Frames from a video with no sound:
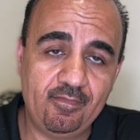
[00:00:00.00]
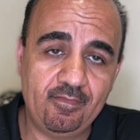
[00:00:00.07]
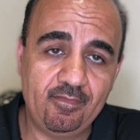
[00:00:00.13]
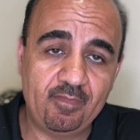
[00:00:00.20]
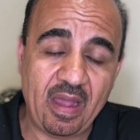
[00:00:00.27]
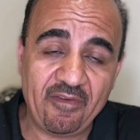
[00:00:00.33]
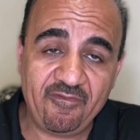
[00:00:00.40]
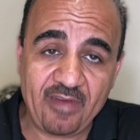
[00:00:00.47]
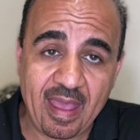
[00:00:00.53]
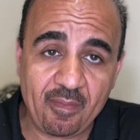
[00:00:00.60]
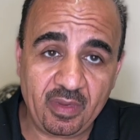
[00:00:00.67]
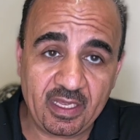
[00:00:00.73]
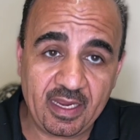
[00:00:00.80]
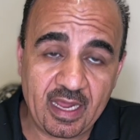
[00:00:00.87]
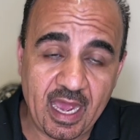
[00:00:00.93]
my
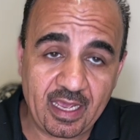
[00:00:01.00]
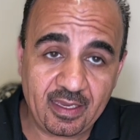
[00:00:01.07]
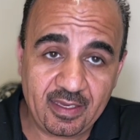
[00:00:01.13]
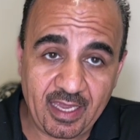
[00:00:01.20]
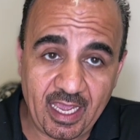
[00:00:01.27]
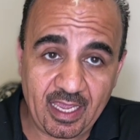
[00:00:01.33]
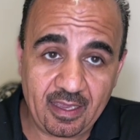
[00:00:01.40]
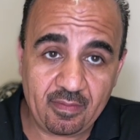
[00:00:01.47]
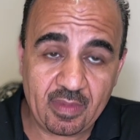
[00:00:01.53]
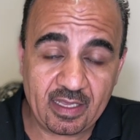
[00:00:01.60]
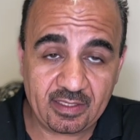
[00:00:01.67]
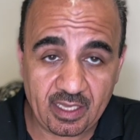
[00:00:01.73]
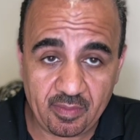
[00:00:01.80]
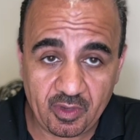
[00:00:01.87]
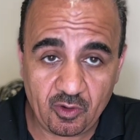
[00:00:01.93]
family and I came as
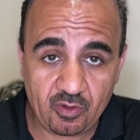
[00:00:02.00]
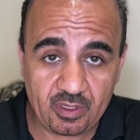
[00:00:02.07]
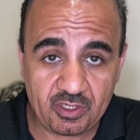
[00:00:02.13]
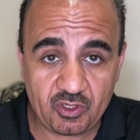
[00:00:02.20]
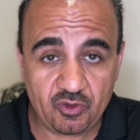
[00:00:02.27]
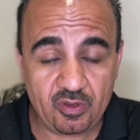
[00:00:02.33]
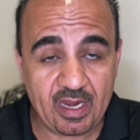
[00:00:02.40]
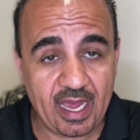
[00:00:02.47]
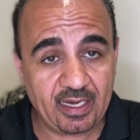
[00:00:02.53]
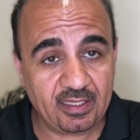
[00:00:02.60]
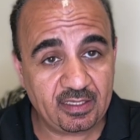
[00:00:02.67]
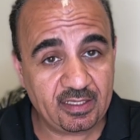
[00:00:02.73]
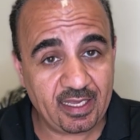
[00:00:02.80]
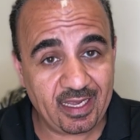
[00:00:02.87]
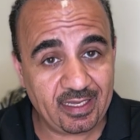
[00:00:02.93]
immigrants to the United
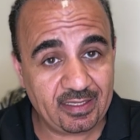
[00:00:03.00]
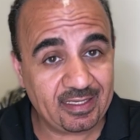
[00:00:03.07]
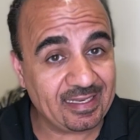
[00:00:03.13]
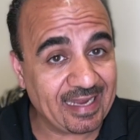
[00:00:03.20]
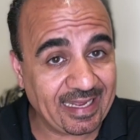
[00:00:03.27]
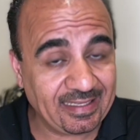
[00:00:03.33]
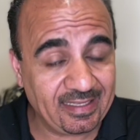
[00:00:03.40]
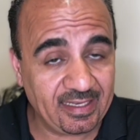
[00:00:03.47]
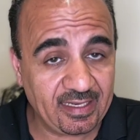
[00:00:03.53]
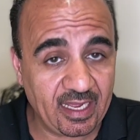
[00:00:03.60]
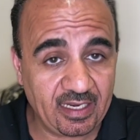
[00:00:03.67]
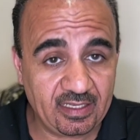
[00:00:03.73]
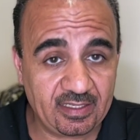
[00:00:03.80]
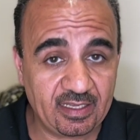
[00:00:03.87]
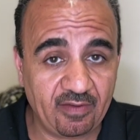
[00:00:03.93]
States in
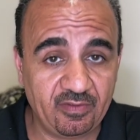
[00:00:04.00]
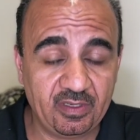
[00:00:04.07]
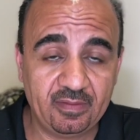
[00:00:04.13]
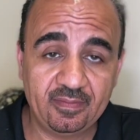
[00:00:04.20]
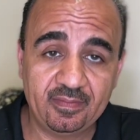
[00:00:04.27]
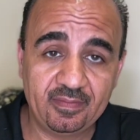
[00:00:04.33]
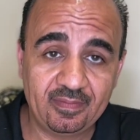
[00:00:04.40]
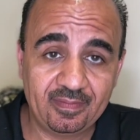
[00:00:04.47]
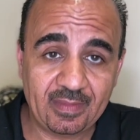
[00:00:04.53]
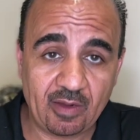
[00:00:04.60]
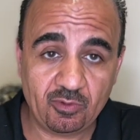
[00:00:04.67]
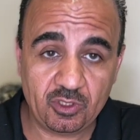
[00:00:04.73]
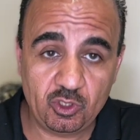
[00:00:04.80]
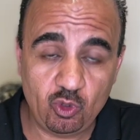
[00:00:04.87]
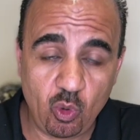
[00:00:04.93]
1987. I
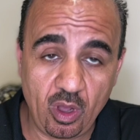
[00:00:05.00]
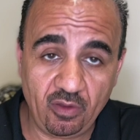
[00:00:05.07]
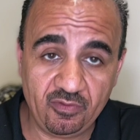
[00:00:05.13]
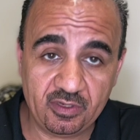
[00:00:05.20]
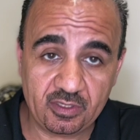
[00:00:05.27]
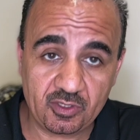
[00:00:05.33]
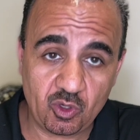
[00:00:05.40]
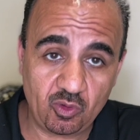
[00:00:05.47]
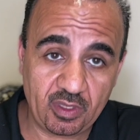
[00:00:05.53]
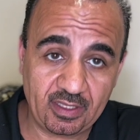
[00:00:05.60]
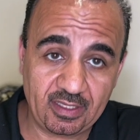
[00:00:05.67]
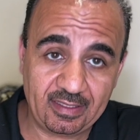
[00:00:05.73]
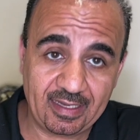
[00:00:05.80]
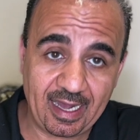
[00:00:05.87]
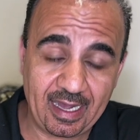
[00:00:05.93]
was 12 years old at the
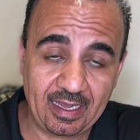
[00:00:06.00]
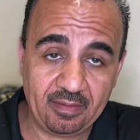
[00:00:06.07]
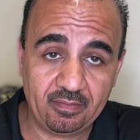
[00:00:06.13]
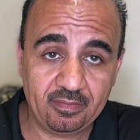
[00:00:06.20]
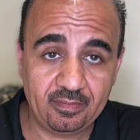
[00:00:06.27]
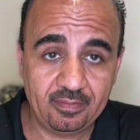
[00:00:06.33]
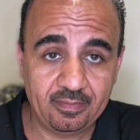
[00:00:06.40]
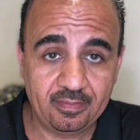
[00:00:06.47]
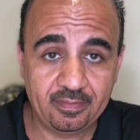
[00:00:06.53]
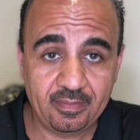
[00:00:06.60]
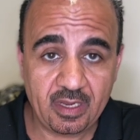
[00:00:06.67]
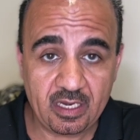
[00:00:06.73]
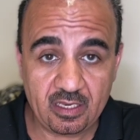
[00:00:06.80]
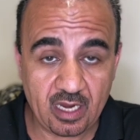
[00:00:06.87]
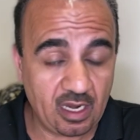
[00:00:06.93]
time.
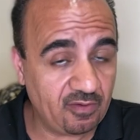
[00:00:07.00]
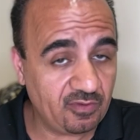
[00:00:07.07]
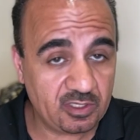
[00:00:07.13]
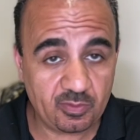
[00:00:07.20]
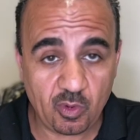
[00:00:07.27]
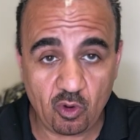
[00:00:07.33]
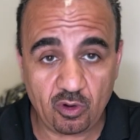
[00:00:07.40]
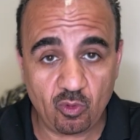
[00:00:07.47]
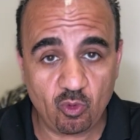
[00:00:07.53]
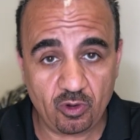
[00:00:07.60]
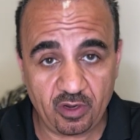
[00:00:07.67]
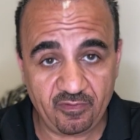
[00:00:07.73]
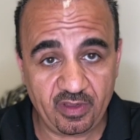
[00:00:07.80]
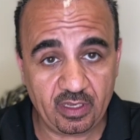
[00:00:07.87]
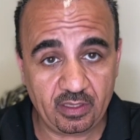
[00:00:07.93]
None of us spoke a word
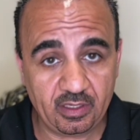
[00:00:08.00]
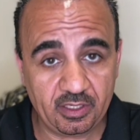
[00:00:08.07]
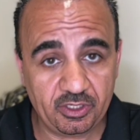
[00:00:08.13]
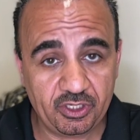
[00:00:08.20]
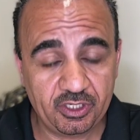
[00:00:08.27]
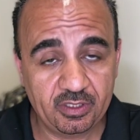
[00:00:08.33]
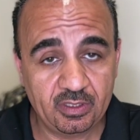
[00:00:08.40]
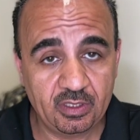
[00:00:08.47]
of English.